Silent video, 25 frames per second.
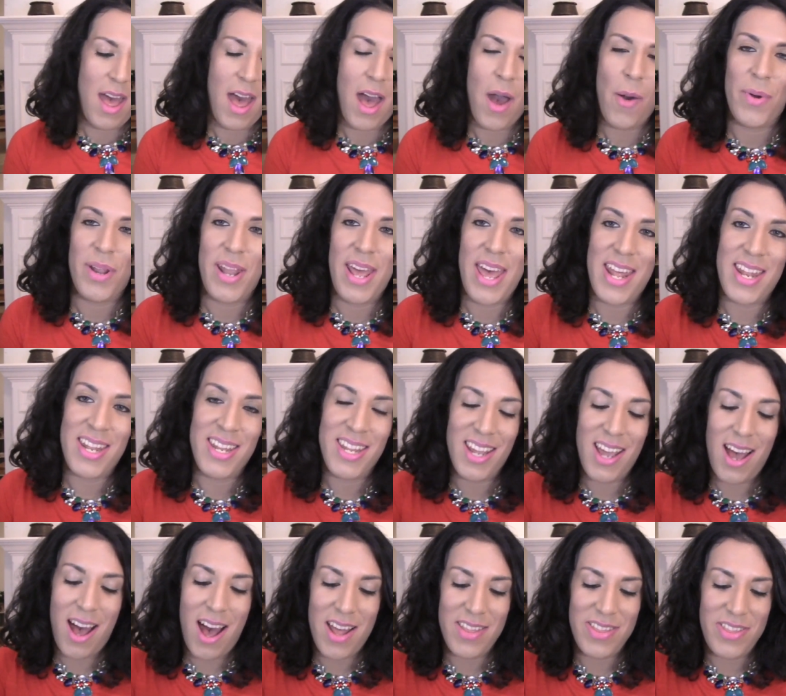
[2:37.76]
I went ahead
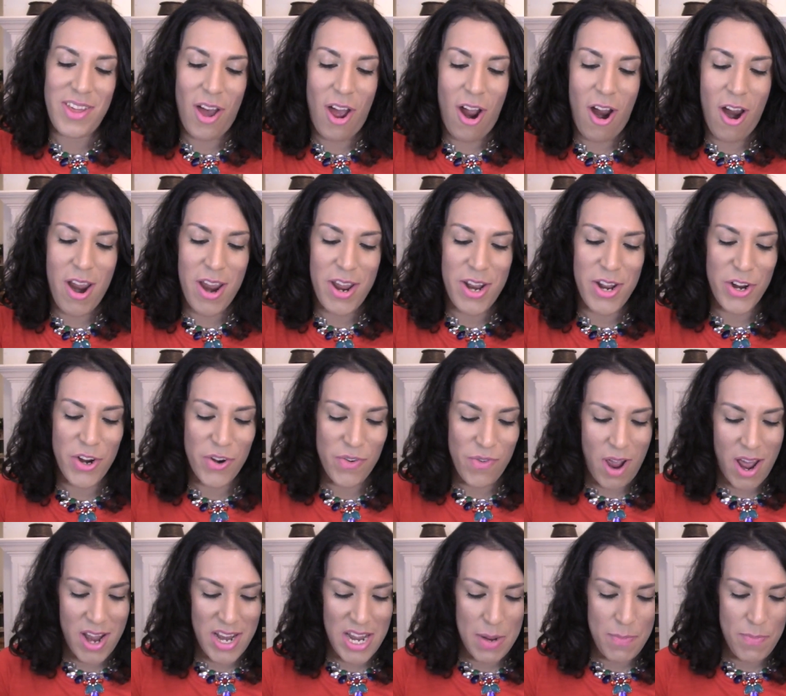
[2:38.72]
and got the Ariana
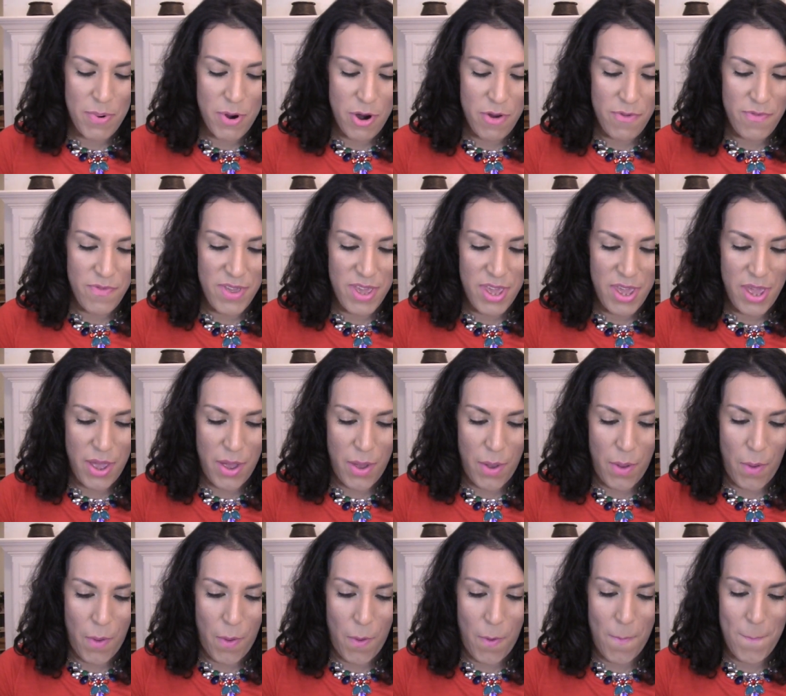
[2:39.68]
Grande
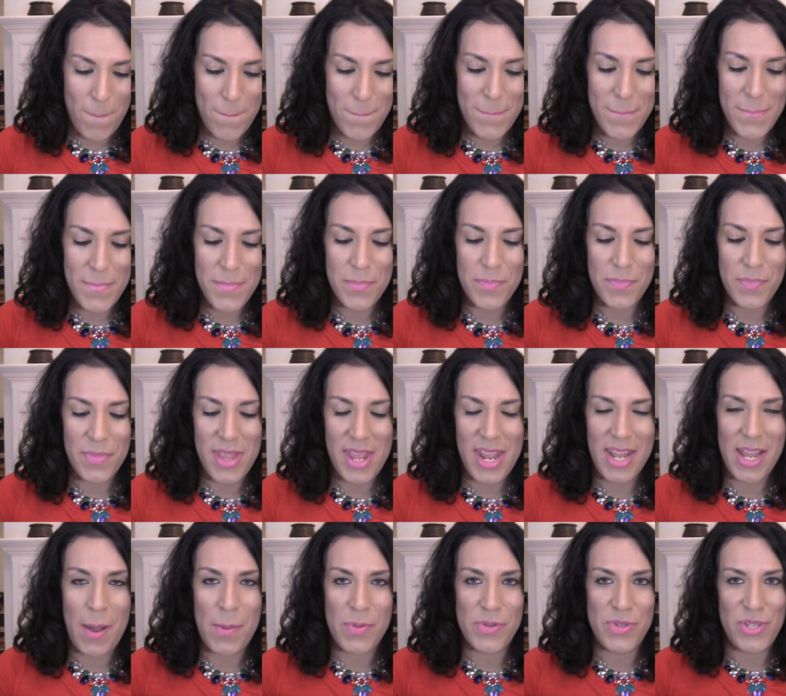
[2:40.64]
Perfume.
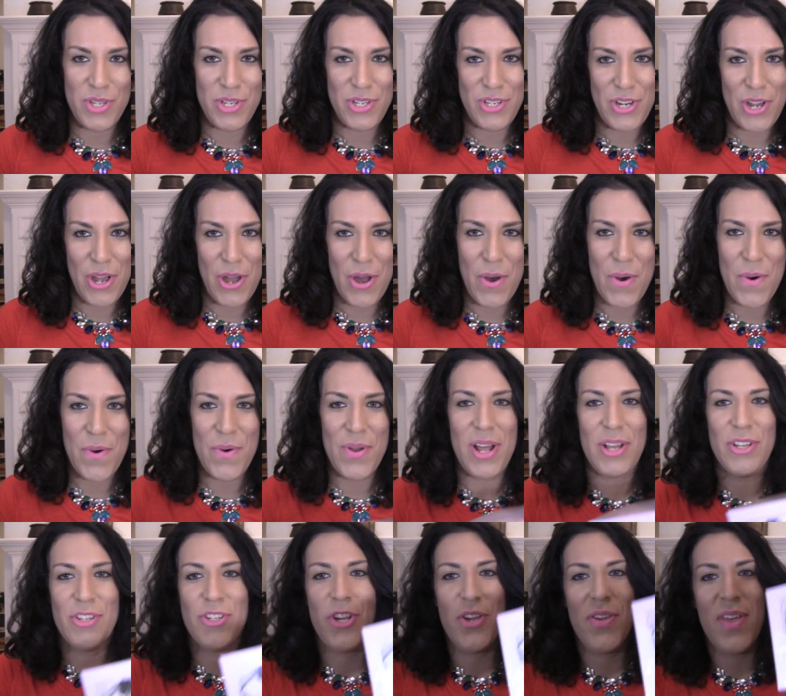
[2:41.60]
It comes with a tote.
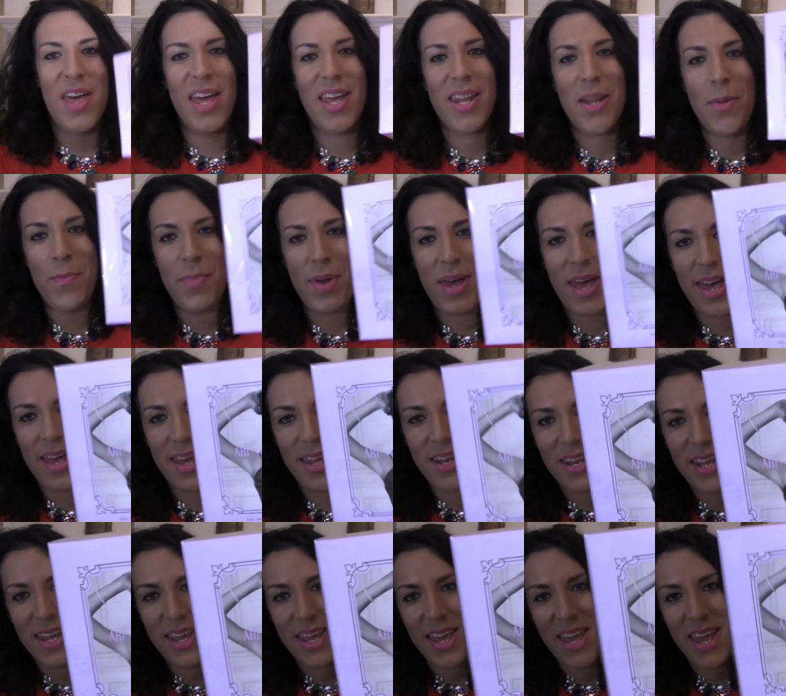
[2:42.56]
I'll show you that in a
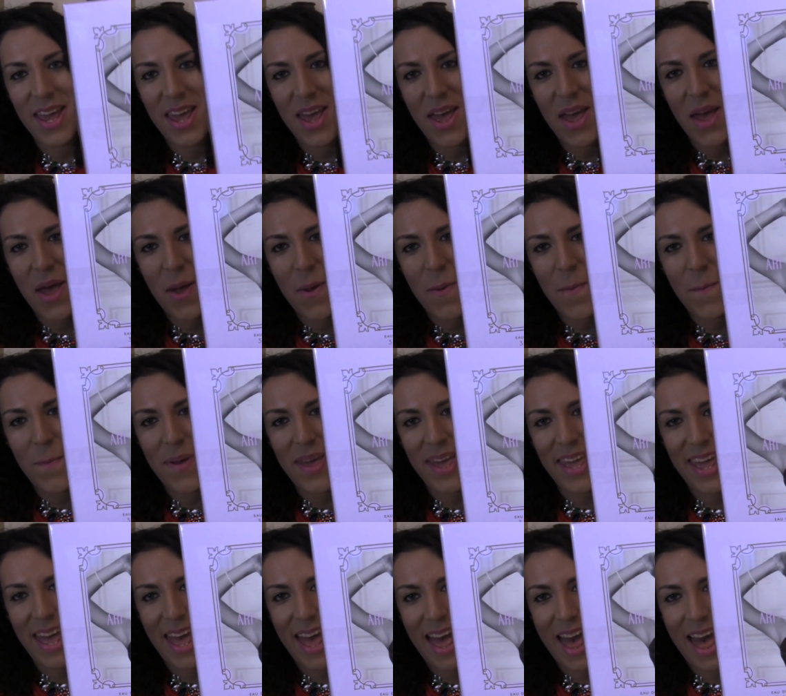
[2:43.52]
bit. But
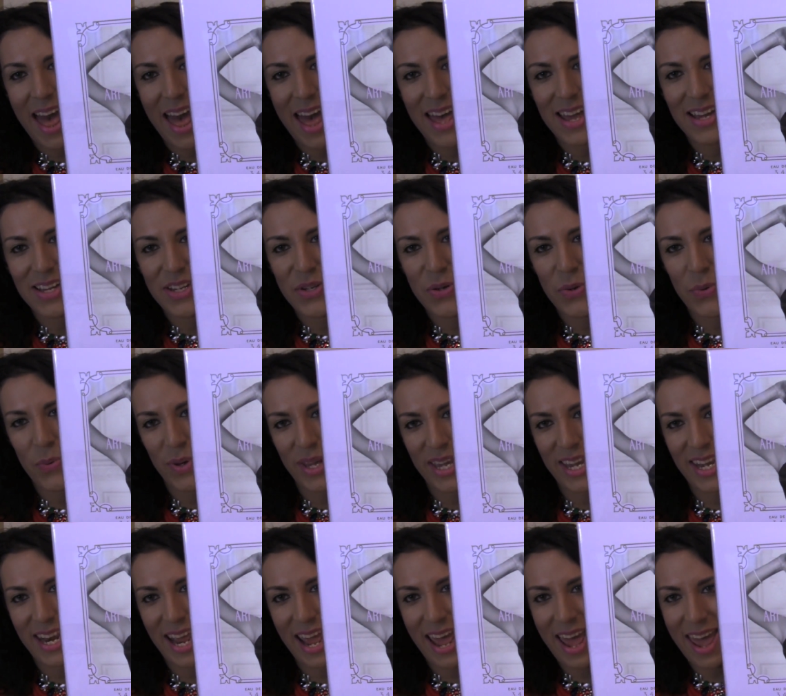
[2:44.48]
yeah,
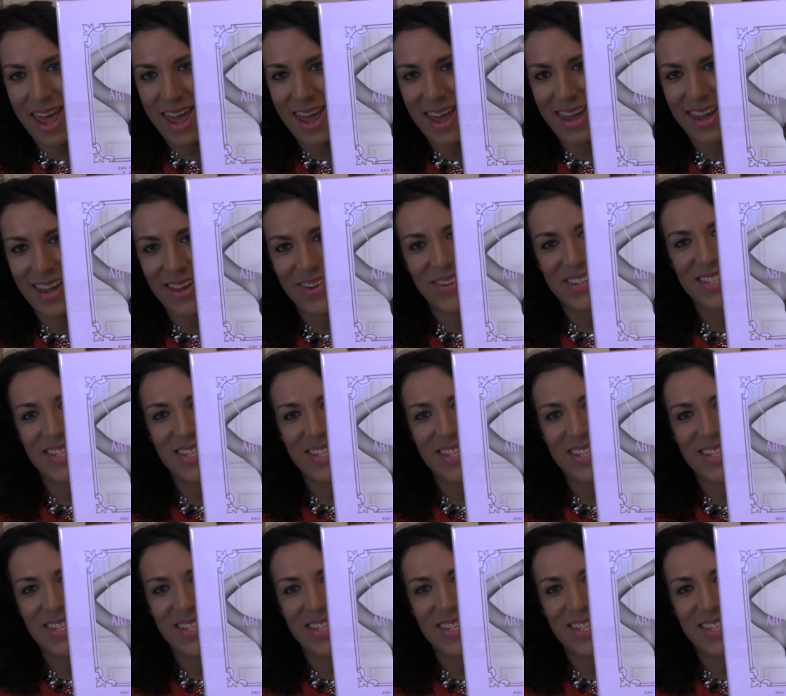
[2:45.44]
Queen, hey,